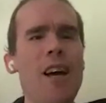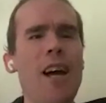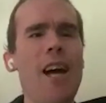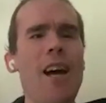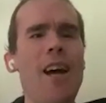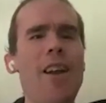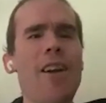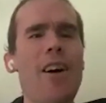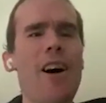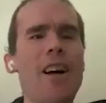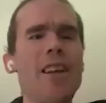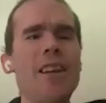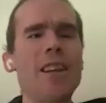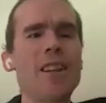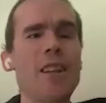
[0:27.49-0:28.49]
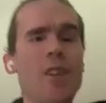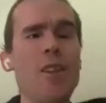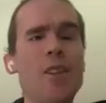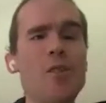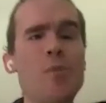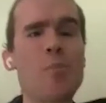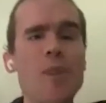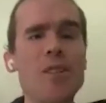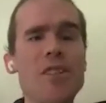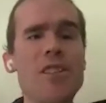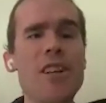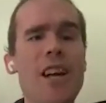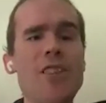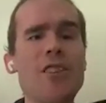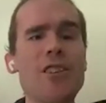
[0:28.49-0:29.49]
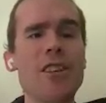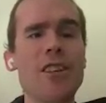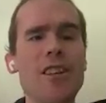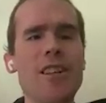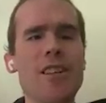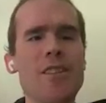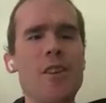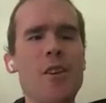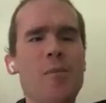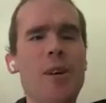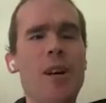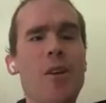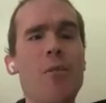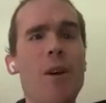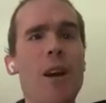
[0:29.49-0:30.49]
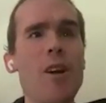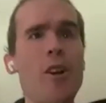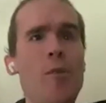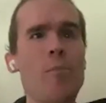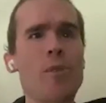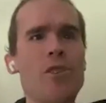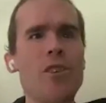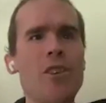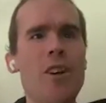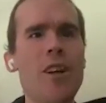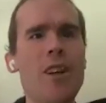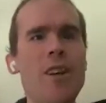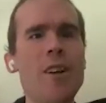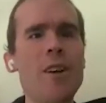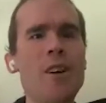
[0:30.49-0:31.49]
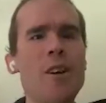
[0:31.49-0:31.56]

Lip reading: And I think that this presentation is going to be a great opportunity